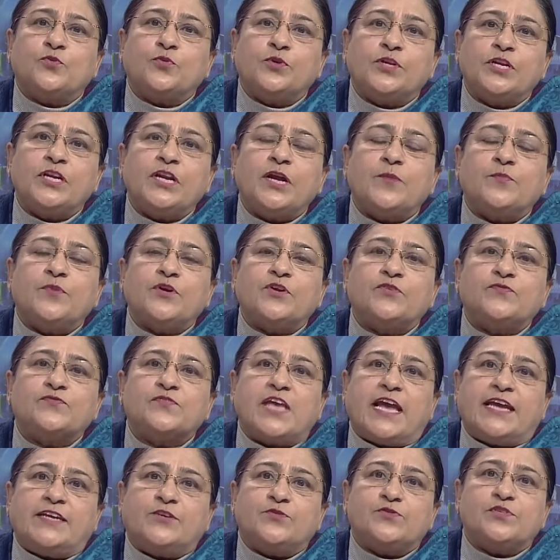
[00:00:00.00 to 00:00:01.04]
total number of
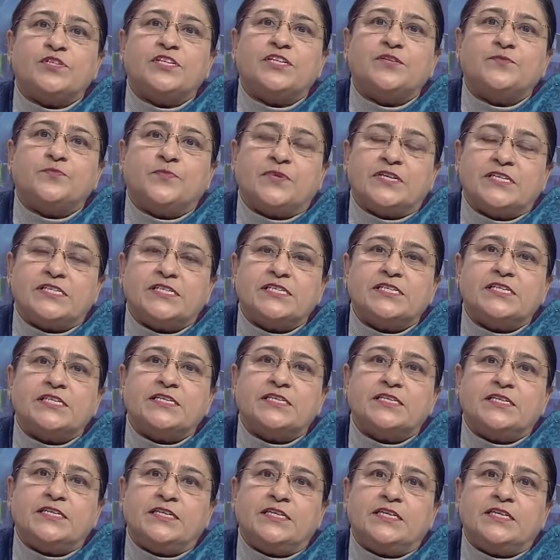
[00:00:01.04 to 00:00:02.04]
cytosine present in a